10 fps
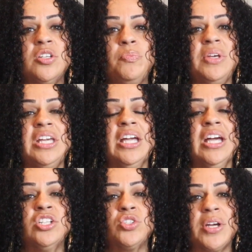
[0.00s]
to be
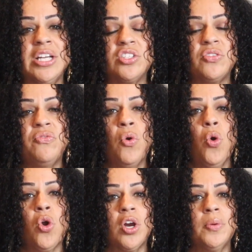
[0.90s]

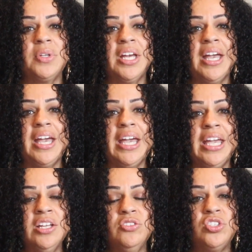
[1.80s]
transformed
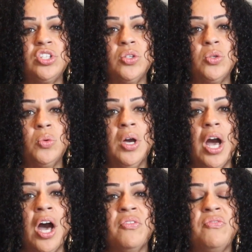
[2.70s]
into
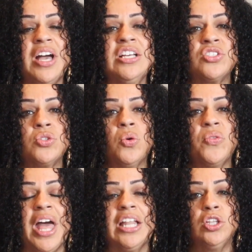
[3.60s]
a
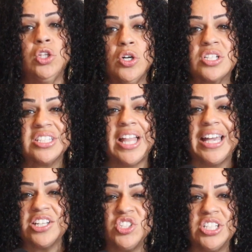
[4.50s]
vessel that looks
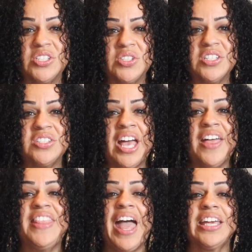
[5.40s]
like Jesus,
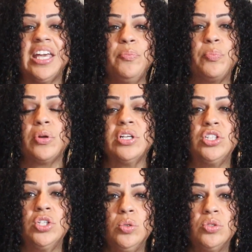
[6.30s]
that can
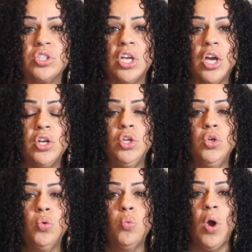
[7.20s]
produce
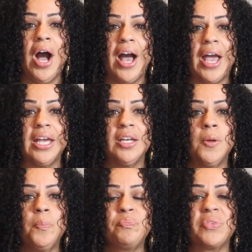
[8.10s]
new
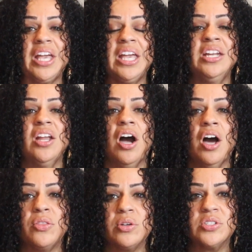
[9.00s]
wine in
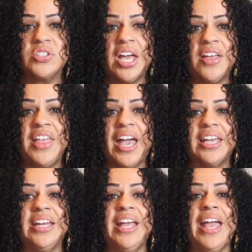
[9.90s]
others,
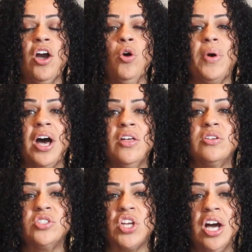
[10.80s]
that can help
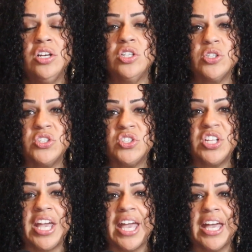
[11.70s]
others
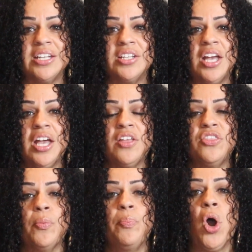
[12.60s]
understand
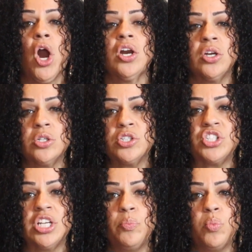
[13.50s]
the
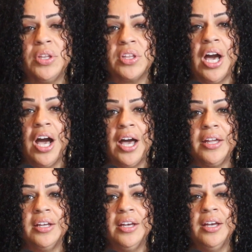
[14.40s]
partnership with God.